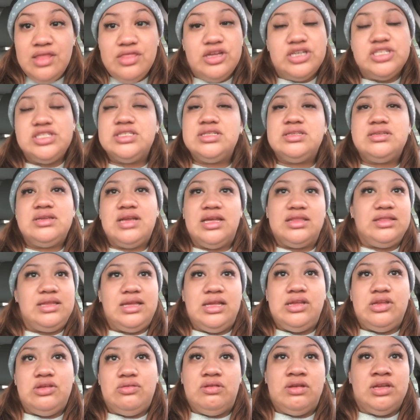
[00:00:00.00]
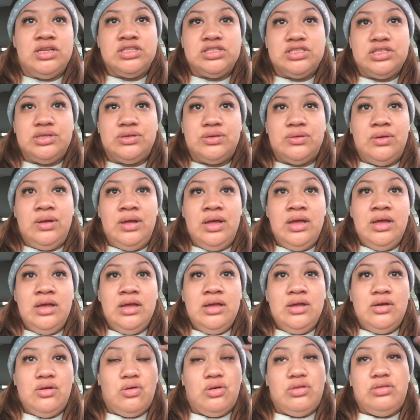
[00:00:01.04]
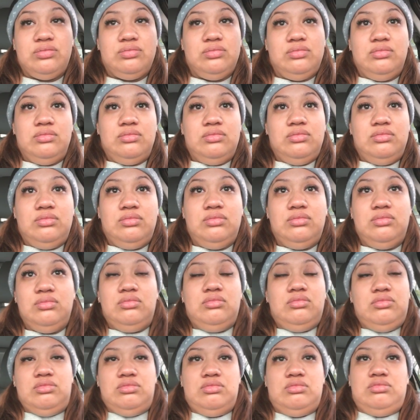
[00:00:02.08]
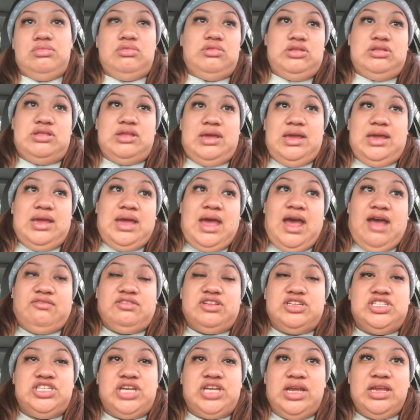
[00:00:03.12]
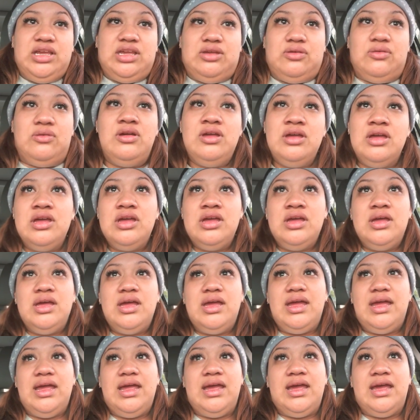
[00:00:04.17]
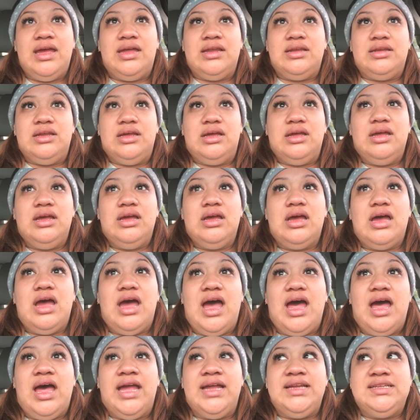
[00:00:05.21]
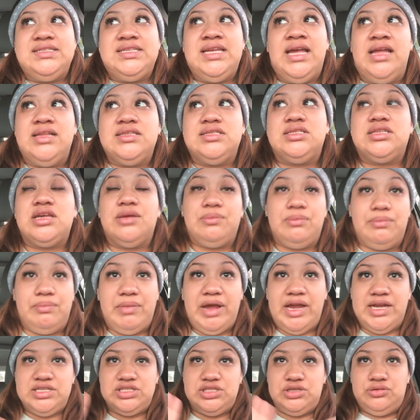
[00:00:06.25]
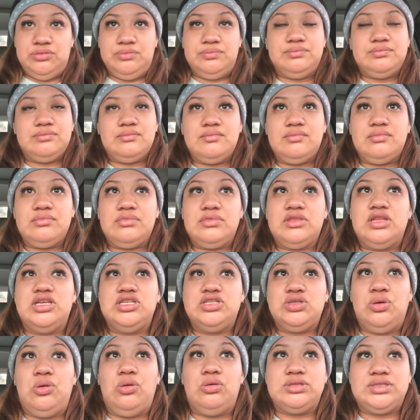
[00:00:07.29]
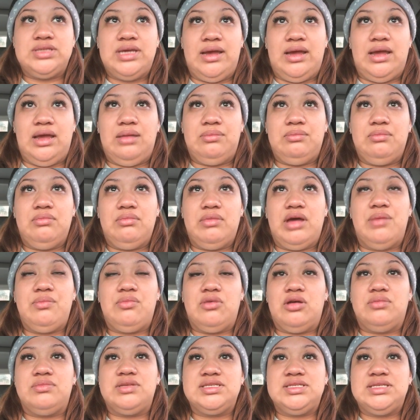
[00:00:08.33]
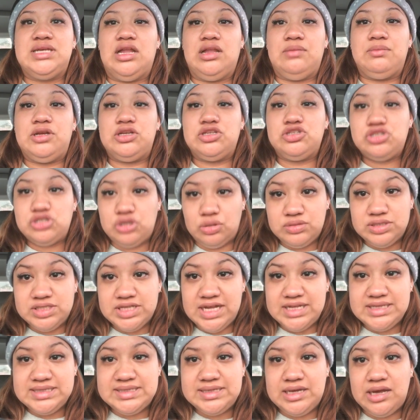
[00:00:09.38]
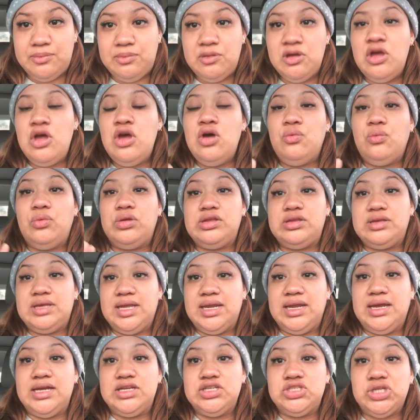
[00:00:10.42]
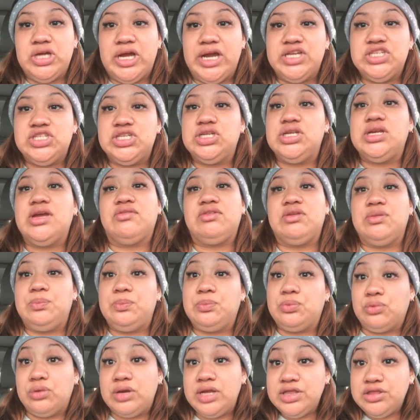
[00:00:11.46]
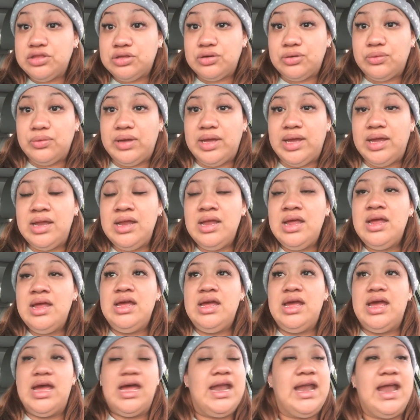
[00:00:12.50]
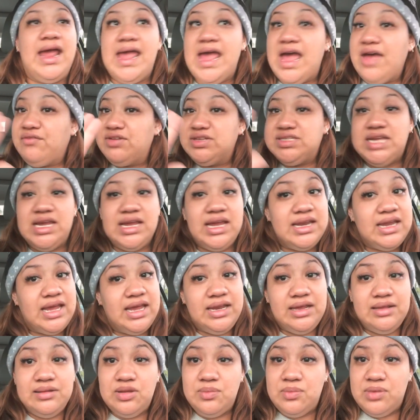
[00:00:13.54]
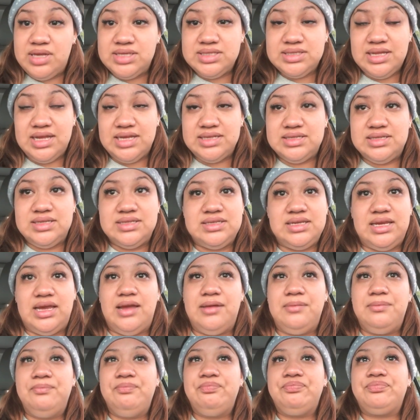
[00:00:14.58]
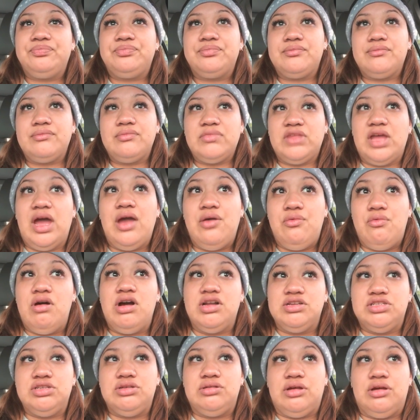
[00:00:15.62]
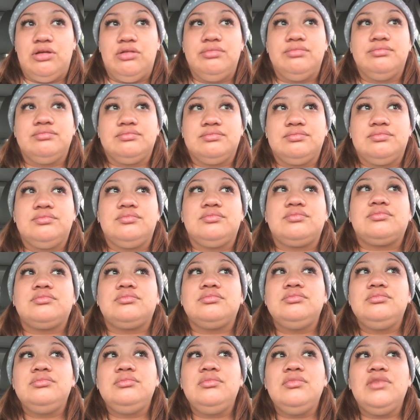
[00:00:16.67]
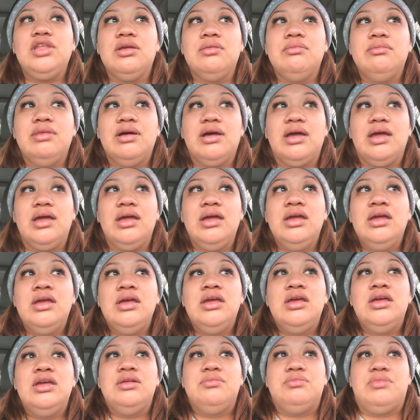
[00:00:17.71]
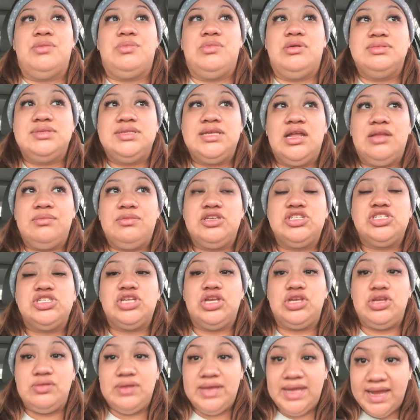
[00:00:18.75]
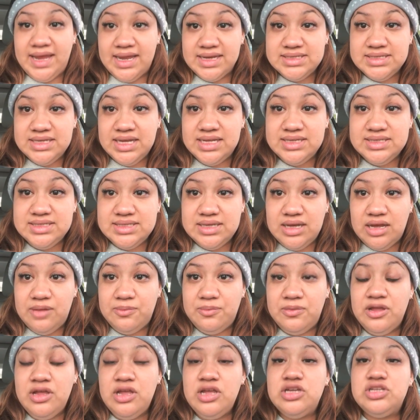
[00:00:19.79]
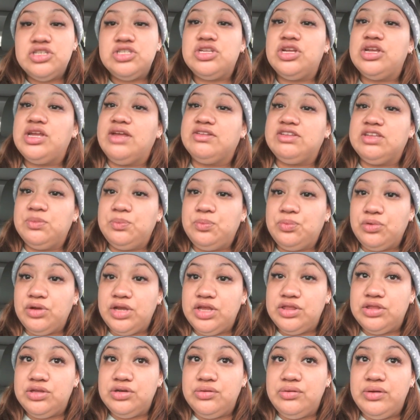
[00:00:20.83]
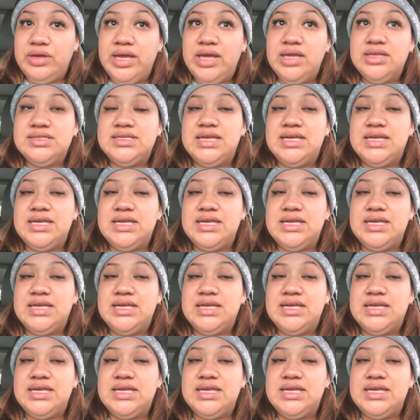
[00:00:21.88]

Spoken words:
There's nothing you can do, or they have to check you. And I tensed up. Mind you, this whole time my mom is telling me, don't tense up when you get a contraction. You have to breathe through it. And I haven't taken any Lamaze classes yet. I want to though. But my mom's telling me, she's like, you can't tense up. She's like, you have to breathe through it.